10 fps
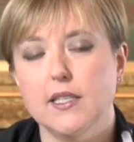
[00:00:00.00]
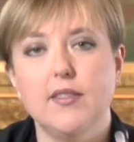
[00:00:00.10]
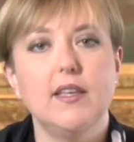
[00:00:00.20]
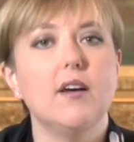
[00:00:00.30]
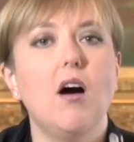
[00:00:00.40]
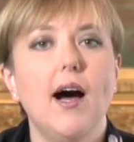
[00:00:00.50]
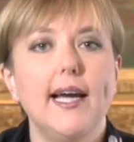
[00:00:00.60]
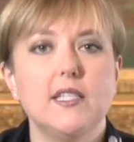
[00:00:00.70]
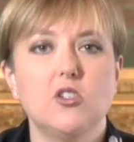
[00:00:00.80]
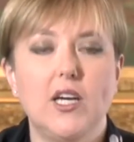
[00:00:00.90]
So I think the
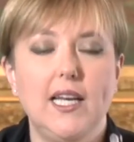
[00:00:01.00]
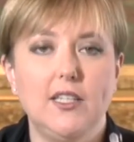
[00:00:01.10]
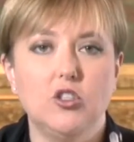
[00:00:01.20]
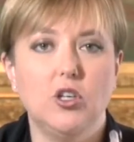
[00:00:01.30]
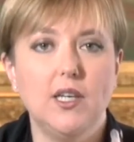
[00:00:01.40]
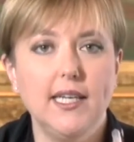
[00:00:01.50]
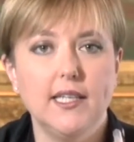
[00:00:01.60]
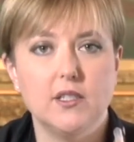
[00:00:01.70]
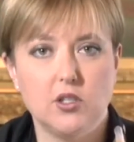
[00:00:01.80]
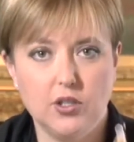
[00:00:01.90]
high Australian dollar
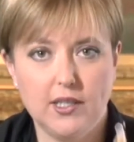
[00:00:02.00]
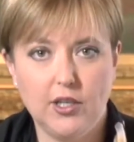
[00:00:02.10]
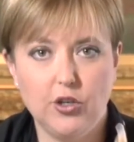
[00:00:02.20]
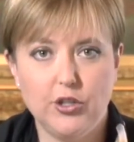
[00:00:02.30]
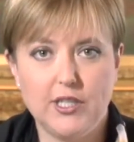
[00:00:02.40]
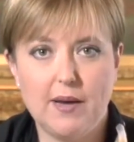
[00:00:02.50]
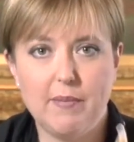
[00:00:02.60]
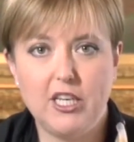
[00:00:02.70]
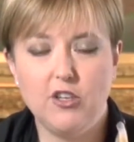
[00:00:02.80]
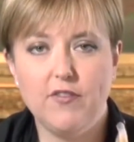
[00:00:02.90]
has certainly hurt our
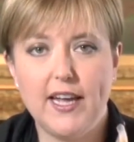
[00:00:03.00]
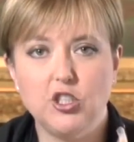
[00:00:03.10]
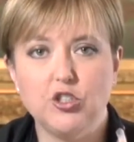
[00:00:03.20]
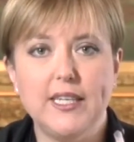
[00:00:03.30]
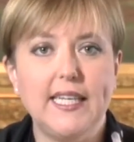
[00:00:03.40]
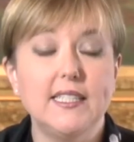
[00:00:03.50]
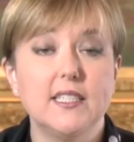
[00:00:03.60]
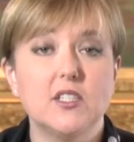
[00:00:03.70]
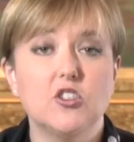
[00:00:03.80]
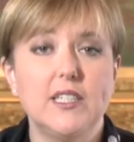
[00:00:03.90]
manufacturing
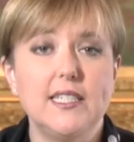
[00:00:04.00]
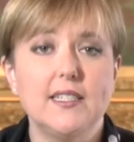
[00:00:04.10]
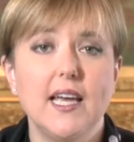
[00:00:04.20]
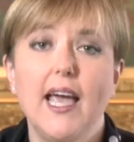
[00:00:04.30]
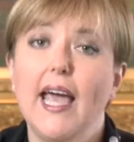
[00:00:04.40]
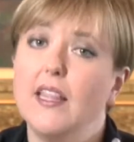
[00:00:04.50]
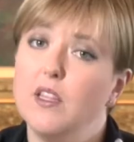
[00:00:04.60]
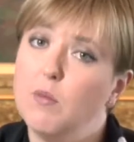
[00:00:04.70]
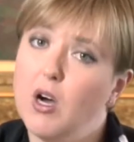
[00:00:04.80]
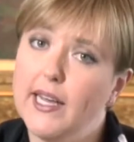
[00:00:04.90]
industries
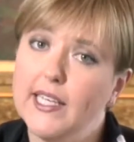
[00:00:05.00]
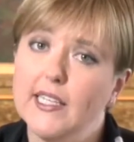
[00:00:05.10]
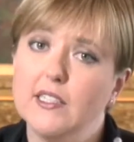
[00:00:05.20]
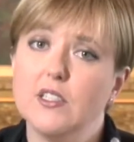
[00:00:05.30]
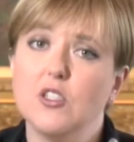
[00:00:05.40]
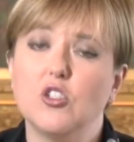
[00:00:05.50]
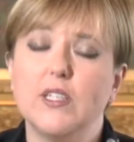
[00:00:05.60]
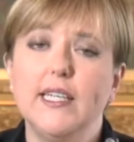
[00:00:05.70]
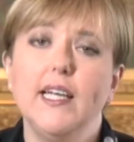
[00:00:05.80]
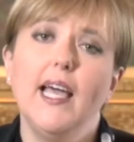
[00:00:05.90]
and the mining
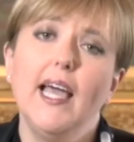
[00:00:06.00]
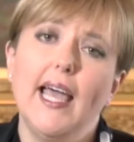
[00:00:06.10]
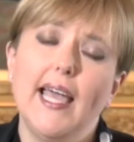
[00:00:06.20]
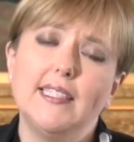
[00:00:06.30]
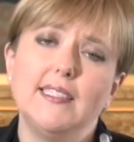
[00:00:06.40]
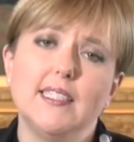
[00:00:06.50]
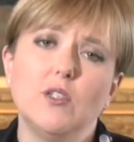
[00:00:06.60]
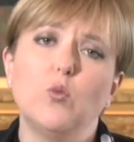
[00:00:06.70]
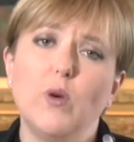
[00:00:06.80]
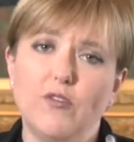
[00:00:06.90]
industry, and
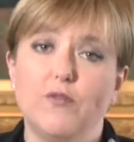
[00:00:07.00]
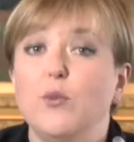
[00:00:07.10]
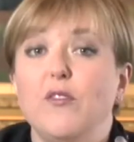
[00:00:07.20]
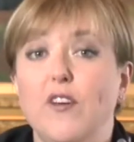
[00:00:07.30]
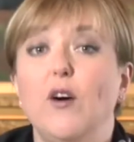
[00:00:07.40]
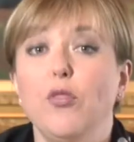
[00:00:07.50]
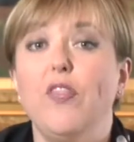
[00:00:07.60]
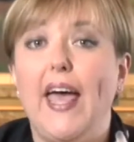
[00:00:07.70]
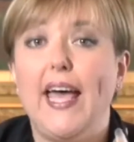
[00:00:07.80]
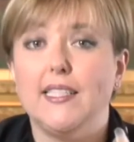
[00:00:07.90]
we've
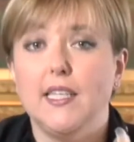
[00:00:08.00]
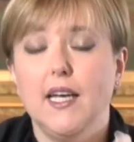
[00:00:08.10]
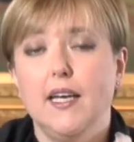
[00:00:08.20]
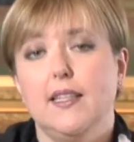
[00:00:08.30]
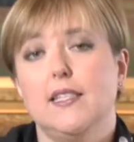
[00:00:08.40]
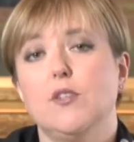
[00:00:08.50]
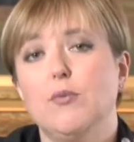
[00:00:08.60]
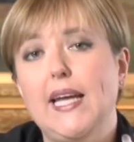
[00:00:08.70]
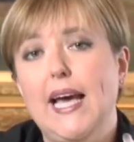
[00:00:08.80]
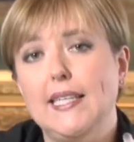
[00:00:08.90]
felt that. It's a
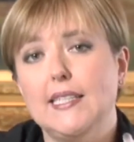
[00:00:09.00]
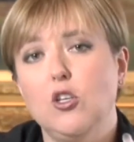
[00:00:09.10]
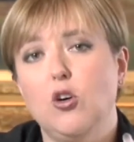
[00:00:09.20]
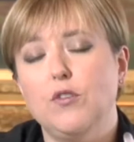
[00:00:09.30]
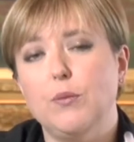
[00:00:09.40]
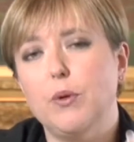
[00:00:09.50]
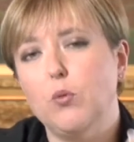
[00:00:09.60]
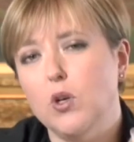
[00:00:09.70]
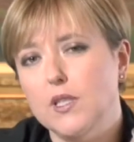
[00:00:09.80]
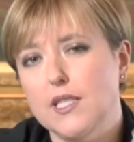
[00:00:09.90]
reality of it.
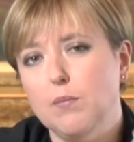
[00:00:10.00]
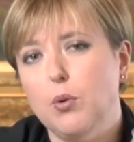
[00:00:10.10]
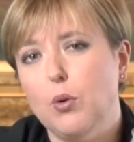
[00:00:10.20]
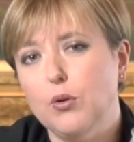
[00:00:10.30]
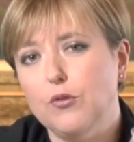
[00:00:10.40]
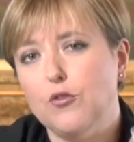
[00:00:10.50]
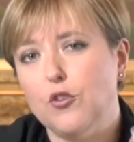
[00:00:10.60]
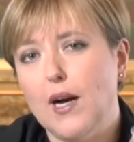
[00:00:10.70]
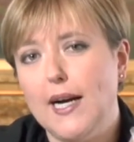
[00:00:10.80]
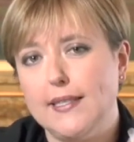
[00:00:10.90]
But what's important
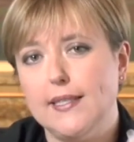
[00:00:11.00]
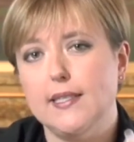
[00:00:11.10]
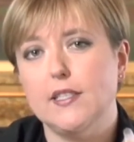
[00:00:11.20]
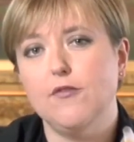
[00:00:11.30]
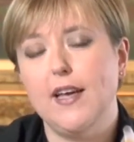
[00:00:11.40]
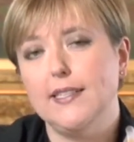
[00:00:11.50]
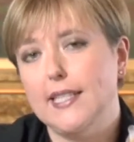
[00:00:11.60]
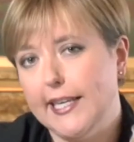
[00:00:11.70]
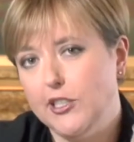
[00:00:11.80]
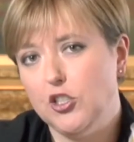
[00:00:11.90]
for us is the
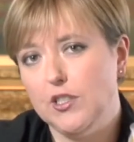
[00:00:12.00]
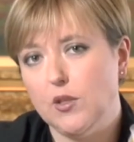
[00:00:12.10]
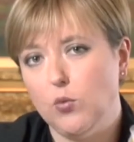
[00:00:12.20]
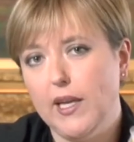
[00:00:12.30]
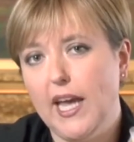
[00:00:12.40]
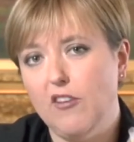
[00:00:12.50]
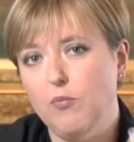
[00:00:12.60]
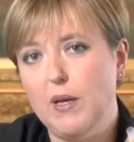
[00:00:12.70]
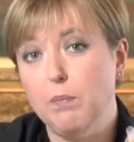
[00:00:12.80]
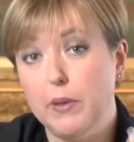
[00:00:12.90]
foundations that we
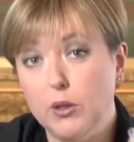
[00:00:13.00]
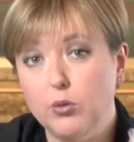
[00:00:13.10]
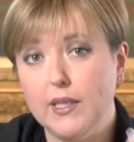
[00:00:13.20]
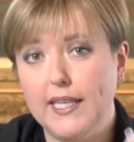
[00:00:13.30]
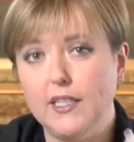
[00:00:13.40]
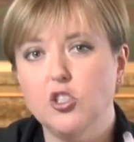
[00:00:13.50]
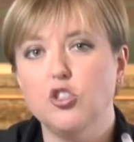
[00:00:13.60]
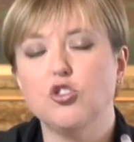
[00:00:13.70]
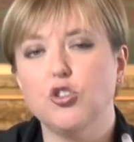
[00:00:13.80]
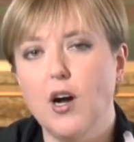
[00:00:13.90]
have been building
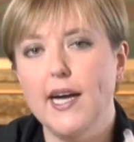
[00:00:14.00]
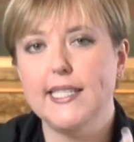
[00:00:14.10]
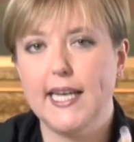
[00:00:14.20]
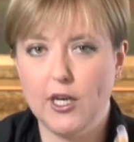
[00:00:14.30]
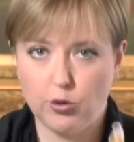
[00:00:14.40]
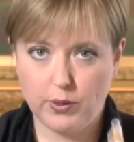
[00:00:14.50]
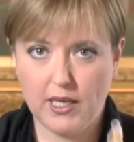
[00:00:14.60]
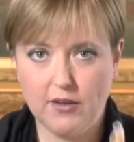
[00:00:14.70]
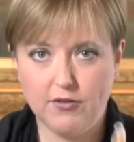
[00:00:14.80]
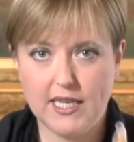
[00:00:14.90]
to try to help
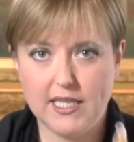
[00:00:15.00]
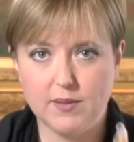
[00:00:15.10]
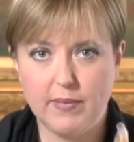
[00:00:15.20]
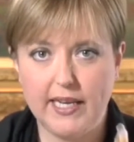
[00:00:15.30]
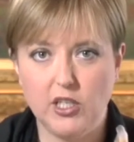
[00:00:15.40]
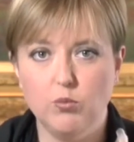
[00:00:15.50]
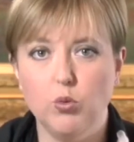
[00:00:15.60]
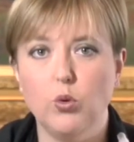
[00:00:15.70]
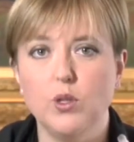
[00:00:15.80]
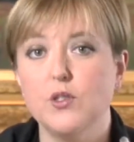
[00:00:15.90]
give Tasmania
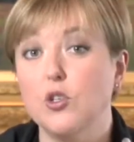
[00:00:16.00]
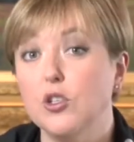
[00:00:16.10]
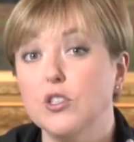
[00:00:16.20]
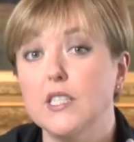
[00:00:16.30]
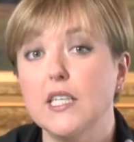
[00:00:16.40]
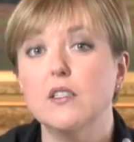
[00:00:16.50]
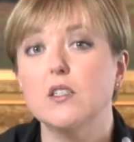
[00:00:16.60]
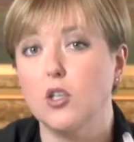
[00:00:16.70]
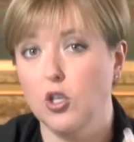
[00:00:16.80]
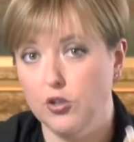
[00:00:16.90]
more certainty and
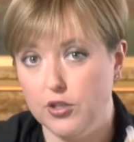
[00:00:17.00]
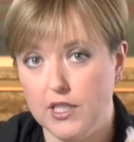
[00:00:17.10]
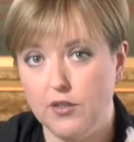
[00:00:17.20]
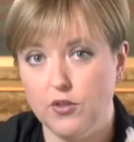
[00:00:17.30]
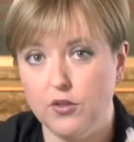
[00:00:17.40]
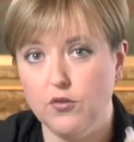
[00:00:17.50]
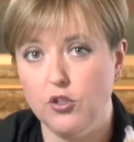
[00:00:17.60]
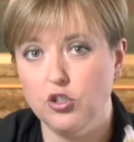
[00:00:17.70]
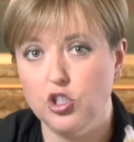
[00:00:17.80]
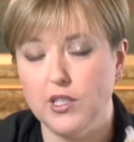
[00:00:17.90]
security for the
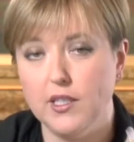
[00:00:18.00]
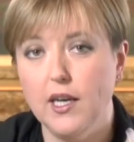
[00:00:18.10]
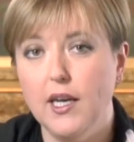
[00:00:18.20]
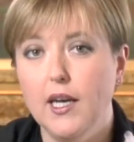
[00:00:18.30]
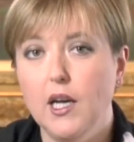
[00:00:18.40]
future.